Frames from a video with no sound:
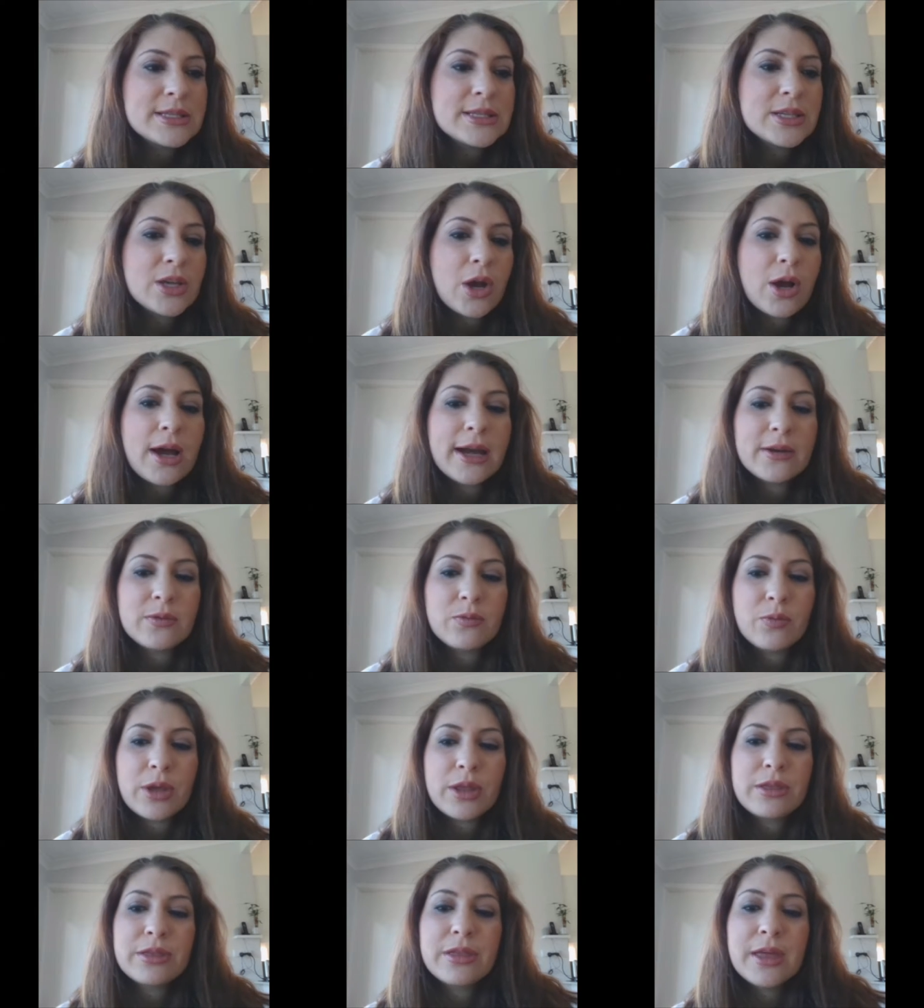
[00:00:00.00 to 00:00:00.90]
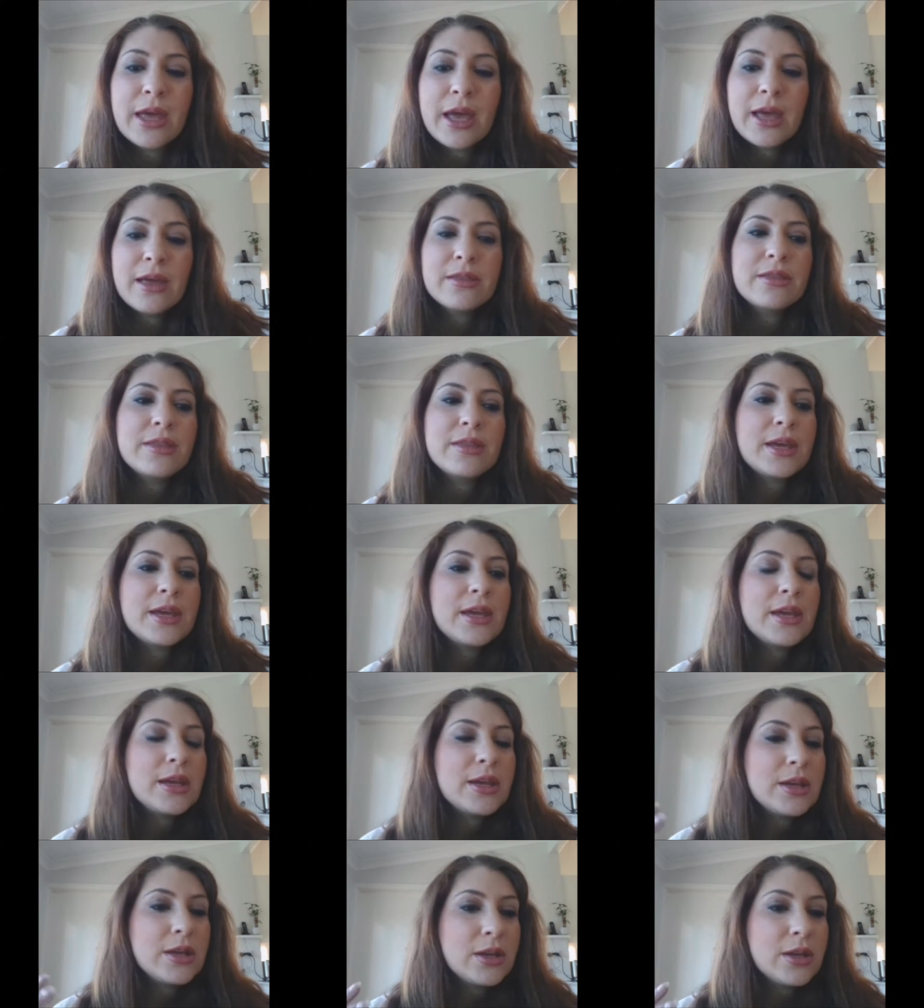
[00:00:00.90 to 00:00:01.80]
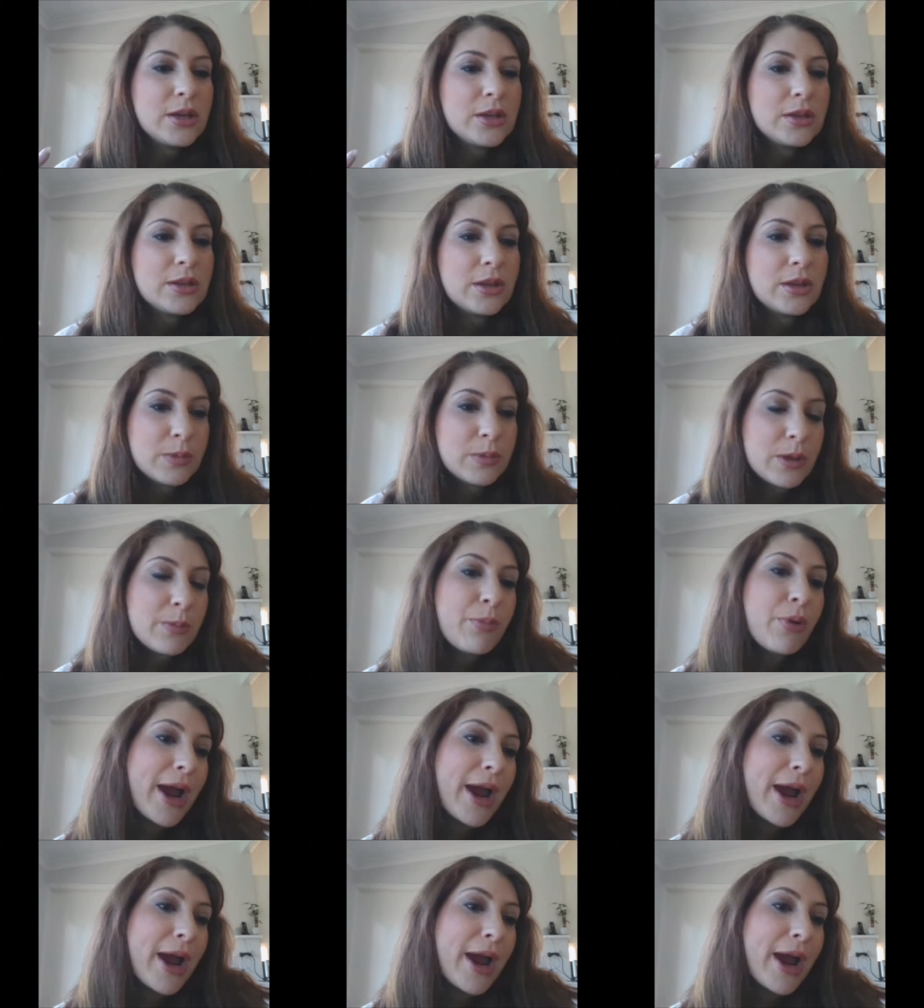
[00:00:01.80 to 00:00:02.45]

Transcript: side with the